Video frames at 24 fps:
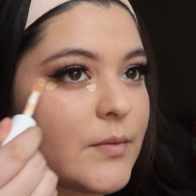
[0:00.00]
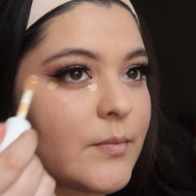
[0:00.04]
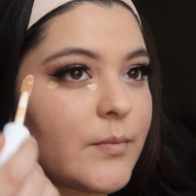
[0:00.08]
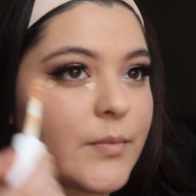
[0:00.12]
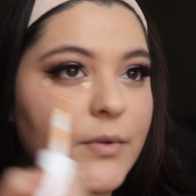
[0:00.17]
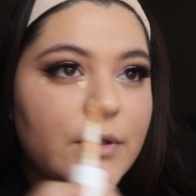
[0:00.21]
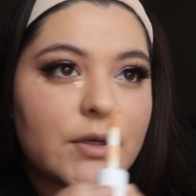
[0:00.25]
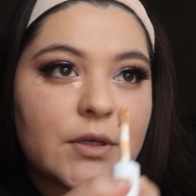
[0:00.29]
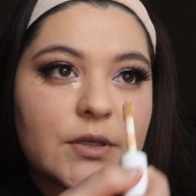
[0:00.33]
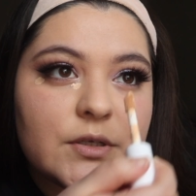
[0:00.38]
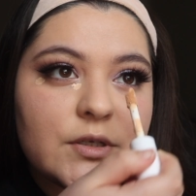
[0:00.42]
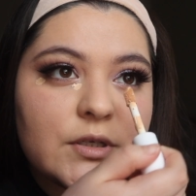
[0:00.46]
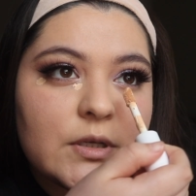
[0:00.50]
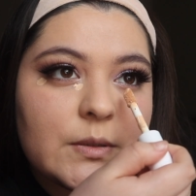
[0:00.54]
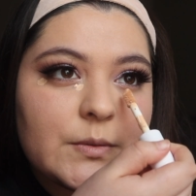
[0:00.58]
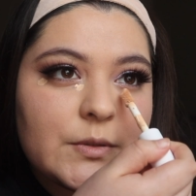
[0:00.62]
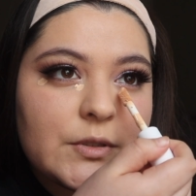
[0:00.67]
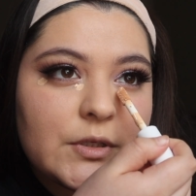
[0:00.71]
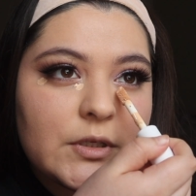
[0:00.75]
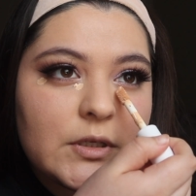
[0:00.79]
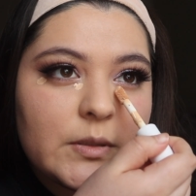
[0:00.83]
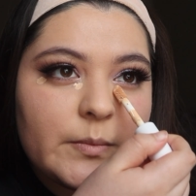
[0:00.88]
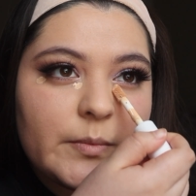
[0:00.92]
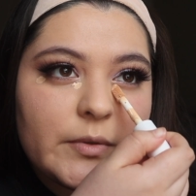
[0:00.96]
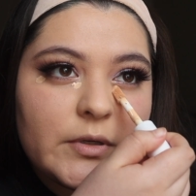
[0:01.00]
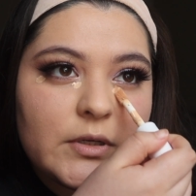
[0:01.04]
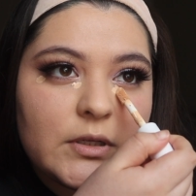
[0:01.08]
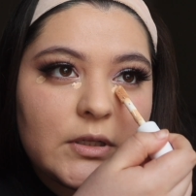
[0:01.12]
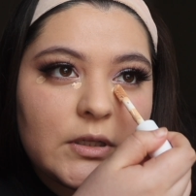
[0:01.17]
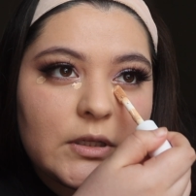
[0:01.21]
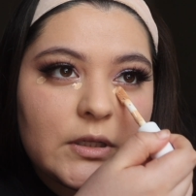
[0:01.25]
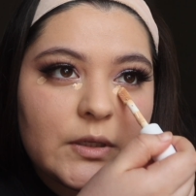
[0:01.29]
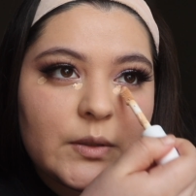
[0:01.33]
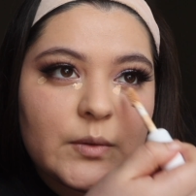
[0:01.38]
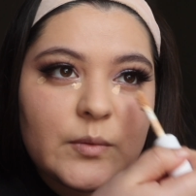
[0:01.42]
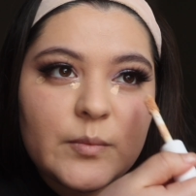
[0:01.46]
Peach. I'm just gonna put a
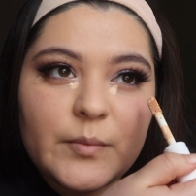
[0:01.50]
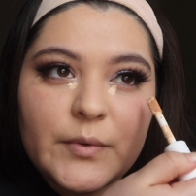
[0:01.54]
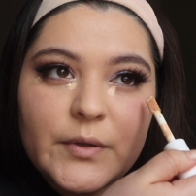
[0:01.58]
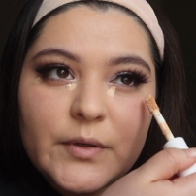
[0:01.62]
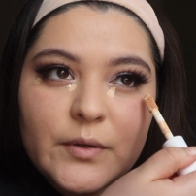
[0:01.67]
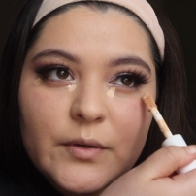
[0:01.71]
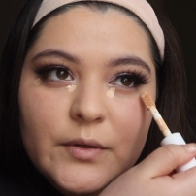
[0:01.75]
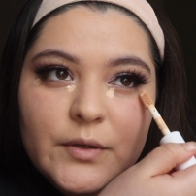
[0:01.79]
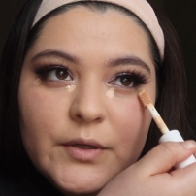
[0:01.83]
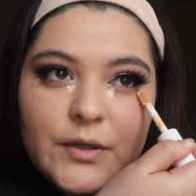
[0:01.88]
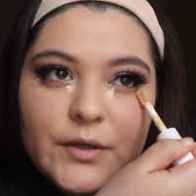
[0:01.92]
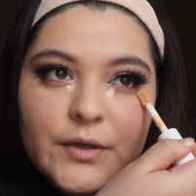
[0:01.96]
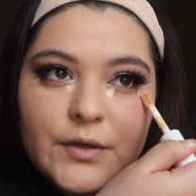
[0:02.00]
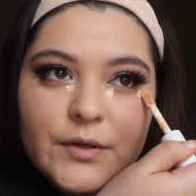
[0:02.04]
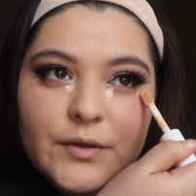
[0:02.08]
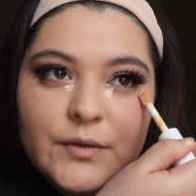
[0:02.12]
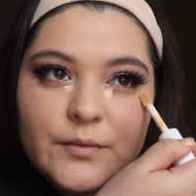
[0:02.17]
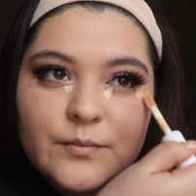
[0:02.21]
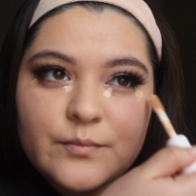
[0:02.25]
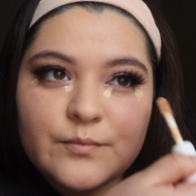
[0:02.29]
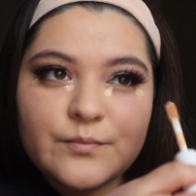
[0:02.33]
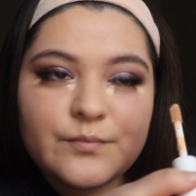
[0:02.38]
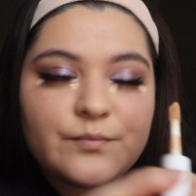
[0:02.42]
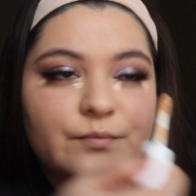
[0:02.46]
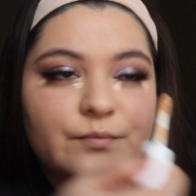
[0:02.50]
little bit on here.